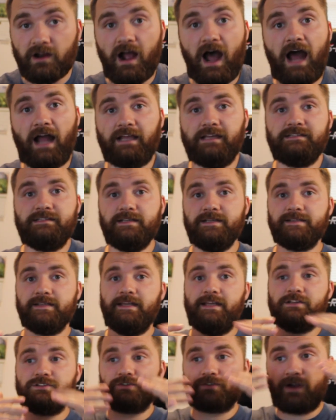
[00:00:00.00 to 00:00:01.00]
Hockey
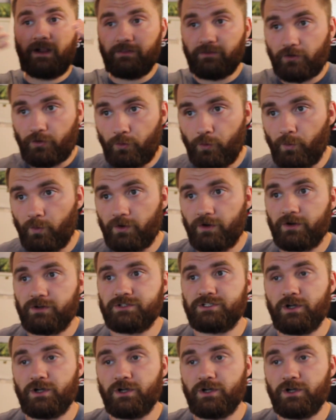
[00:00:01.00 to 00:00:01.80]
season is around the corner,